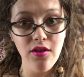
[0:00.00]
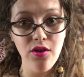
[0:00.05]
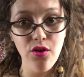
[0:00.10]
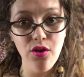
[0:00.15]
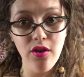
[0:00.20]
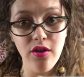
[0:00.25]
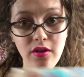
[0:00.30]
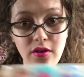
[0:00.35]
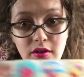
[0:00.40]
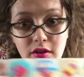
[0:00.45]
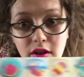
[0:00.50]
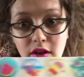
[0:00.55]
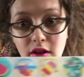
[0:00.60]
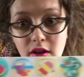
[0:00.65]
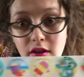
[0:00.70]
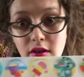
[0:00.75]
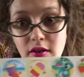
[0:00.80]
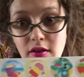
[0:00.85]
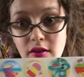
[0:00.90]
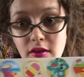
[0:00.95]
You get
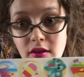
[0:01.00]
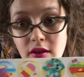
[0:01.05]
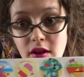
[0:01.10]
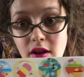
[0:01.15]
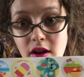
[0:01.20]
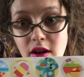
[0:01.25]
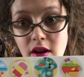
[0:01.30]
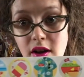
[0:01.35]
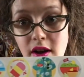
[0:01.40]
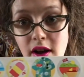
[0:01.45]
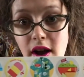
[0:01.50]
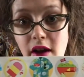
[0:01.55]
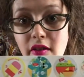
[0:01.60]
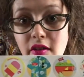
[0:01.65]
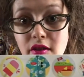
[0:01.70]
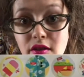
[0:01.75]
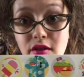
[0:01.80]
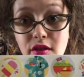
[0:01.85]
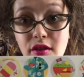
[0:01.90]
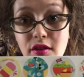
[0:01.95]
stickers. And
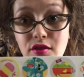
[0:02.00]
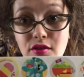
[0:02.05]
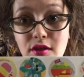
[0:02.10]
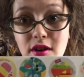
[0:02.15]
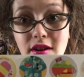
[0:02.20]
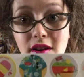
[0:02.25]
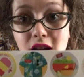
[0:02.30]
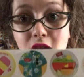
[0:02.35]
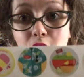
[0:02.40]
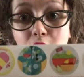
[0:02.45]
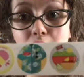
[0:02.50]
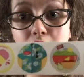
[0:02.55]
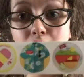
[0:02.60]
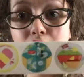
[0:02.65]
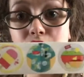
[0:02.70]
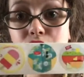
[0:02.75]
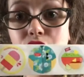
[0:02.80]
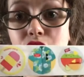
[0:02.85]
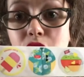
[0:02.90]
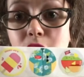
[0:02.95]
their stickers right now
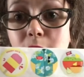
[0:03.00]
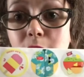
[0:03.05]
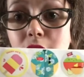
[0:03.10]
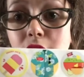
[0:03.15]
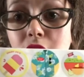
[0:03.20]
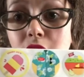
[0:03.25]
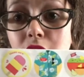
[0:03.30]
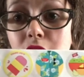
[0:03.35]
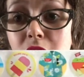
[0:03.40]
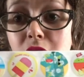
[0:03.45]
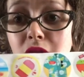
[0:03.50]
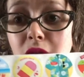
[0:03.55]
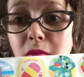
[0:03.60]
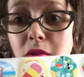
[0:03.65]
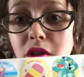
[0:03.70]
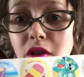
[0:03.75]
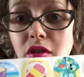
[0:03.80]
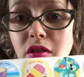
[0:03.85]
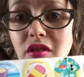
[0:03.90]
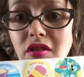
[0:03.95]
are super cute. They're some
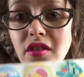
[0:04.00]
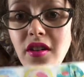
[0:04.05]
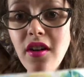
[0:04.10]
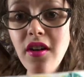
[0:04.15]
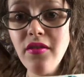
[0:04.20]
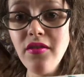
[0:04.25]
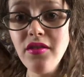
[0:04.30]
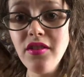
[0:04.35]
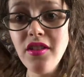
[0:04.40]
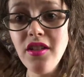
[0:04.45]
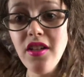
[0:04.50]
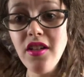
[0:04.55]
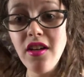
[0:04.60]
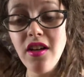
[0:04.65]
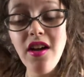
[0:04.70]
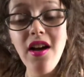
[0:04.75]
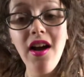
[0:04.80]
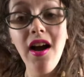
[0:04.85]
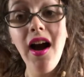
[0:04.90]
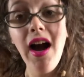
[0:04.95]
of the cutest I've ever seen.
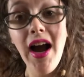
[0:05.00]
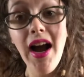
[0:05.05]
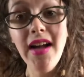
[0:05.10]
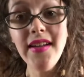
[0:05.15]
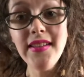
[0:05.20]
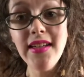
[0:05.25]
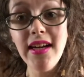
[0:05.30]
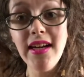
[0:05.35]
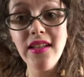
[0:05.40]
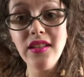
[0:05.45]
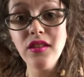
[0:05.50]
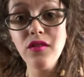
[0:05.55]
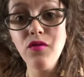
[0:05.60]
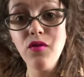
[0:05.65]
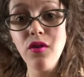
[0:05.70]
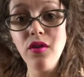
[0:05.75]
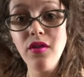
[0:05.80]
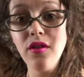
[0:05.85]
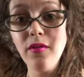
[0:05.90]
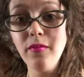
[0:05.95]
I had to ask
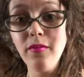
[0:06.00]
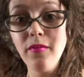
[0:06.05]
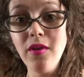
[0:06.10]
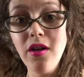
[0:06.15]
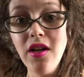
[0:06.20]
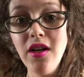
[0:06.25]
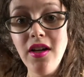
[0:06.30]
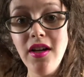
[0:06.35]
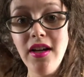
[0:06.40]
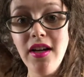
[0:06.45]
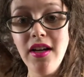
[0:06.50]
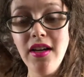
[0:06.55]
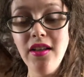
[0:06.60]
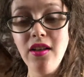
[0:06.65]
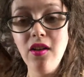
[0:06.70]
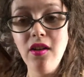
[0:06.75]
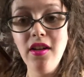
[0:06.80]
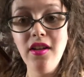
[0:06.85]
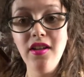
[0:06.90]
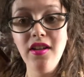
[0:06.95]
for them. And
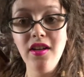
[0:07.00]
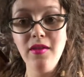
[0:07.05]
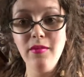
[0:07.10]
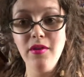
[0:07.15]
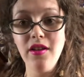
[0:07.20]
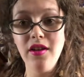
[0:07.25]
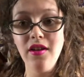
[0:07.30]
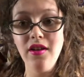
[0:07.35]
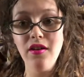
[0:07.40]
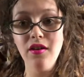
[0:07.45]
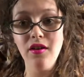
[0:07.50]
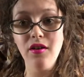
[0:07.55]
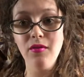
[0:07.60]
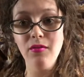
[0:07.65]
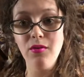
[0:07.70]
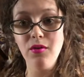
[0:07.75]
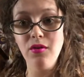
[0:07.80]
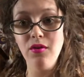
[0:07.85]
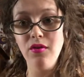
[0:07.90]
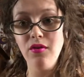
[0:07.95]
the lady gave me the end of her
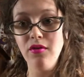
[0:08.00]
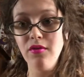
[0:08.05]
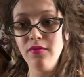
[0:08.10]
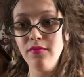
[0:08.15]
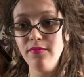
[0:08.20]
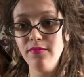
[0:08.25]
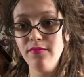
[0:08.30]
roll.